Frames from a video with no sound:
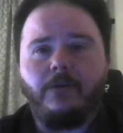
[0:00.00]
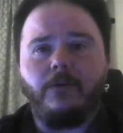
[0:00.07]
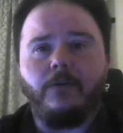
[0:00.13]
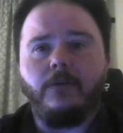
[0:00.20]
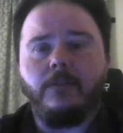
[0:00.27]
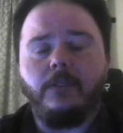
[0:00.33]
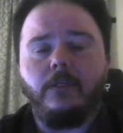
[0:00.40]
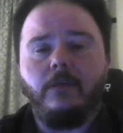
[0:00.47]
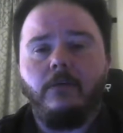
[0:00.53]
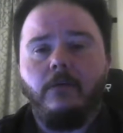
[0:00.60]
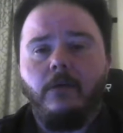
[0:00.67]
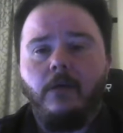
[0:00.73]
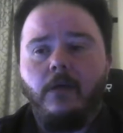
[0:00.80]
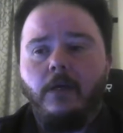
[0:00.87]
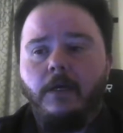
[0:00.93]
currency.
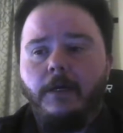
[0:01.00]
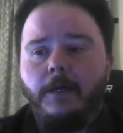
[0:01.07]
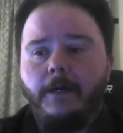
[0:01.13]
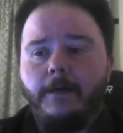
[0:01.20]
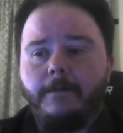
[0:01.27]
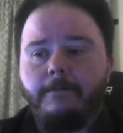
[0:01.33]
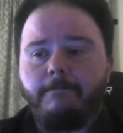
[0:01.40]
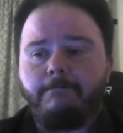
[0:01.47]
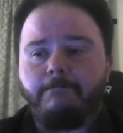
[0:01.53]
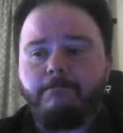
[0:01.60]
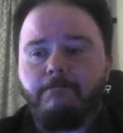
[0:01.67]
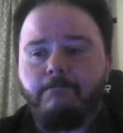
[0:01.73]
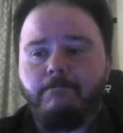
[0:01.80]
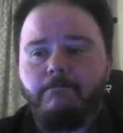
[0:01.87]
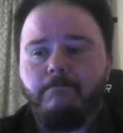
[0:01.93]
Um,
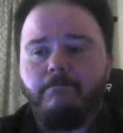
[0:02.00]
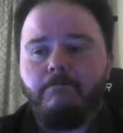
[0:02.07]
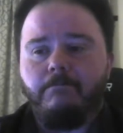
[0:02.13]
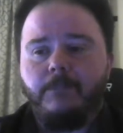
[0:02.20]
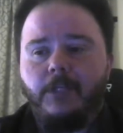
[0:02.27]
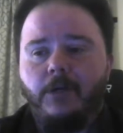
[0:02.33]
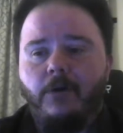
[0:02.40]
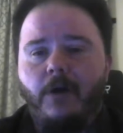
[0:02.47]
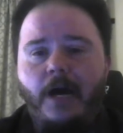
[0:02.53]
you know,